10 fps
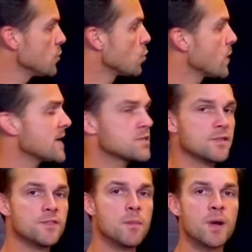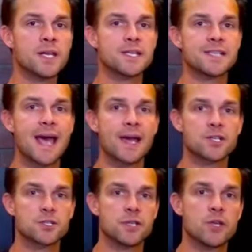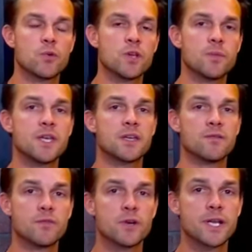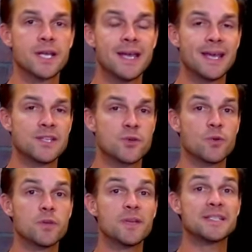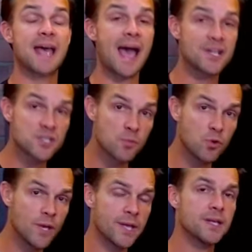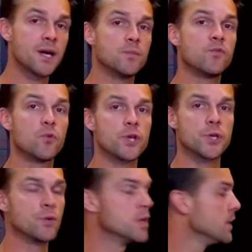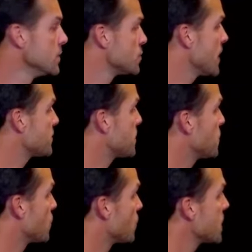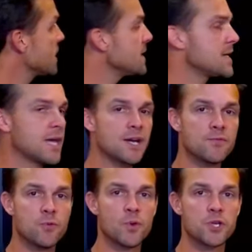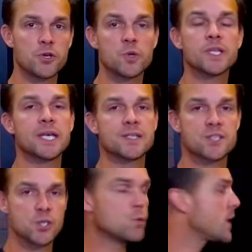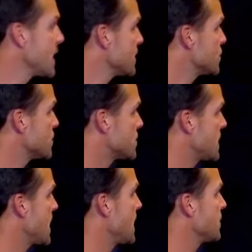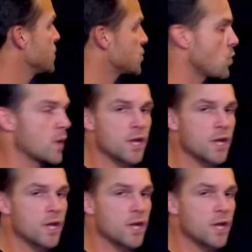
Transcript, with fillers: The rest of the money is actually going to be converted, is going to be taxable income for you. So you have to be really careful when you're doing this. You can't just say, I'm just